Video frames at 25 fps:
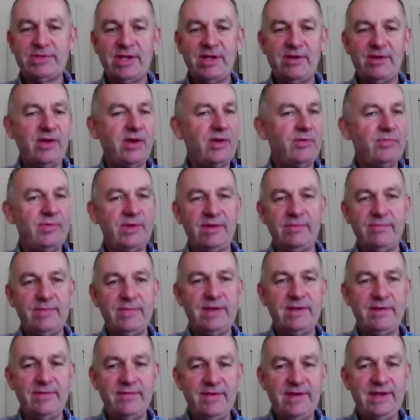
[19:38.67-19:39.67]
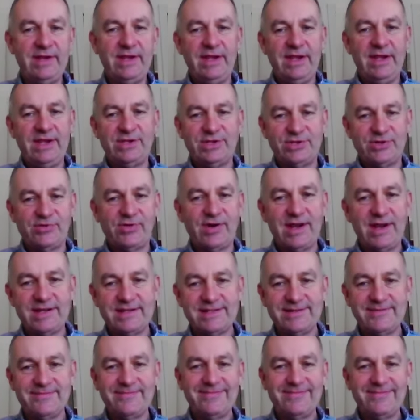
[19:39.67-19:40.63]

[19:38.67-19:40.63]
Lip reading: oh, he's great,